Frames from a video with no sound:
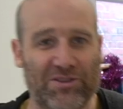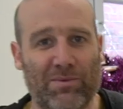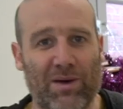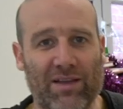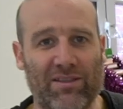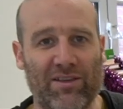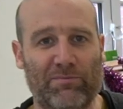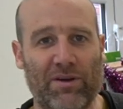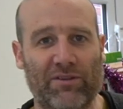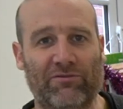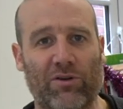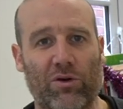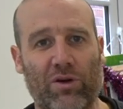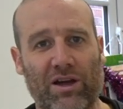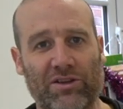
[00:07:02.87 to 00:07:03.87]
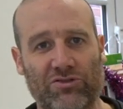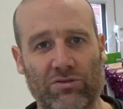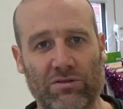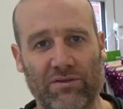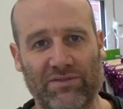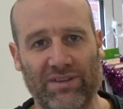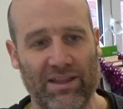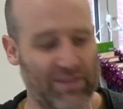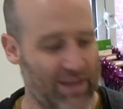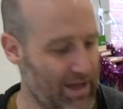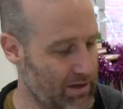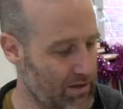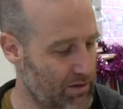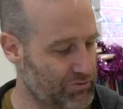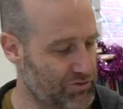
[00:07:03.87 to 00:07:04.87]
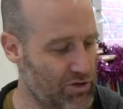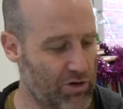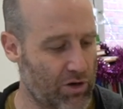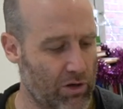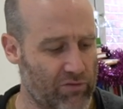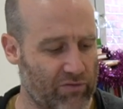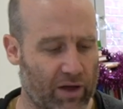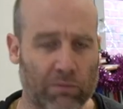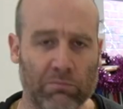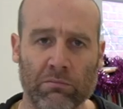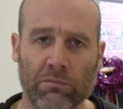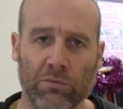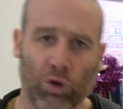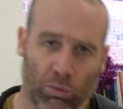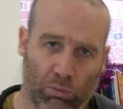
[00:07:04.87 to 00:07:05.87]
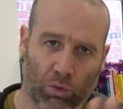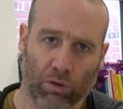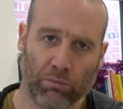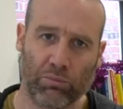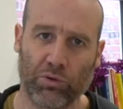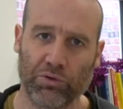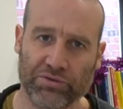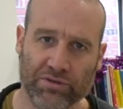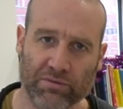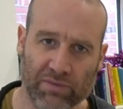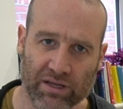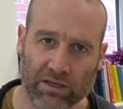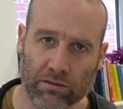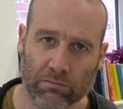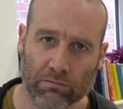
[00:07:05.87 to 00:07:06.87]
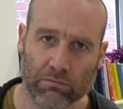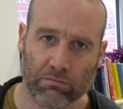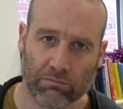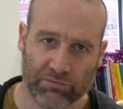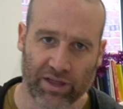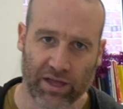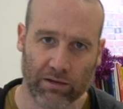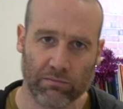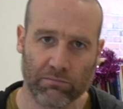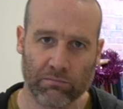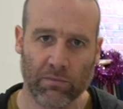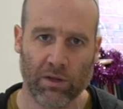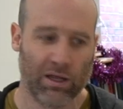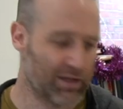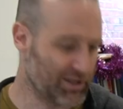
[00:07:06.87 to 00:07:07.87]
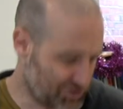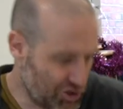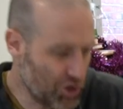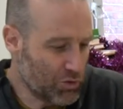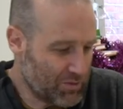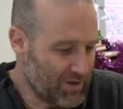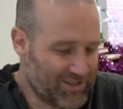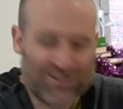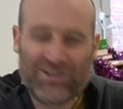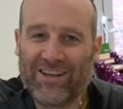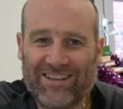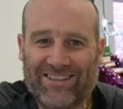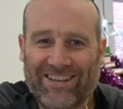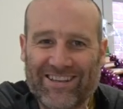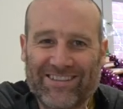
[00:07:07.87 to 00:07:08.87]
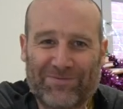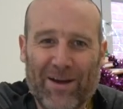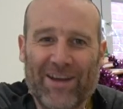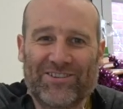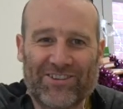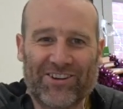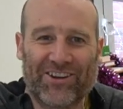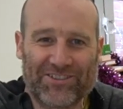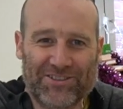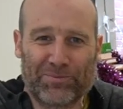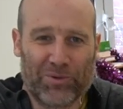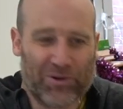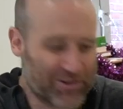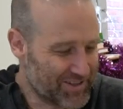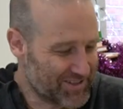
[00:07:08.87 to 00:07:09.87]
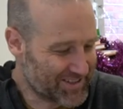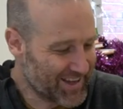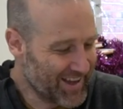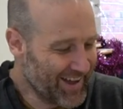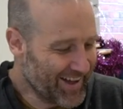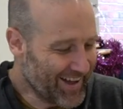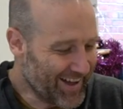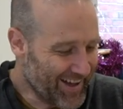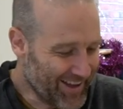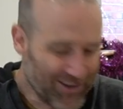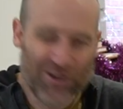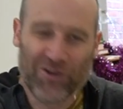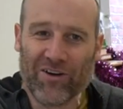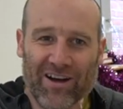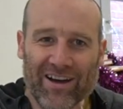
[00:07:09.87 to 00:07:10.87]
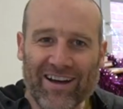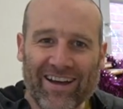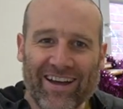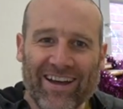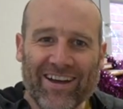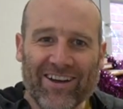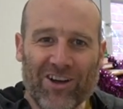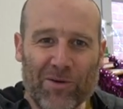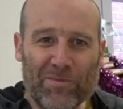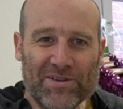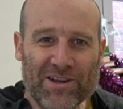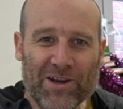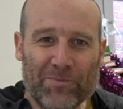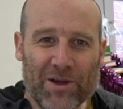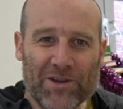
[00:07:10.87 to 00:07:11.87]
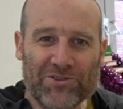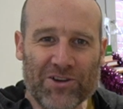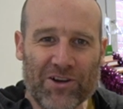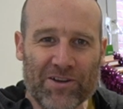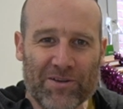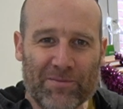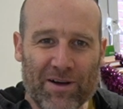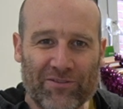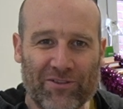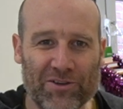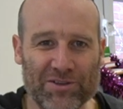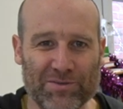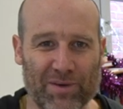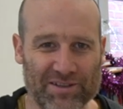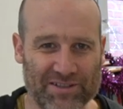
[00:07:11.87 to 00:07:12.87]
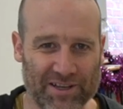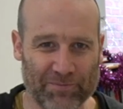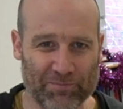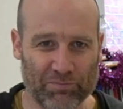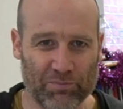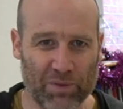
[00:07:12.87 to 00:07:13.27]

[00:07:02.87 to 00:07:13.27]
So I left my phone. I shouldn't have done that. I'll turn it over. You're more important to me than it's you. It's Patreon supporters who are commenting on Patreon, and my phone's buzzing.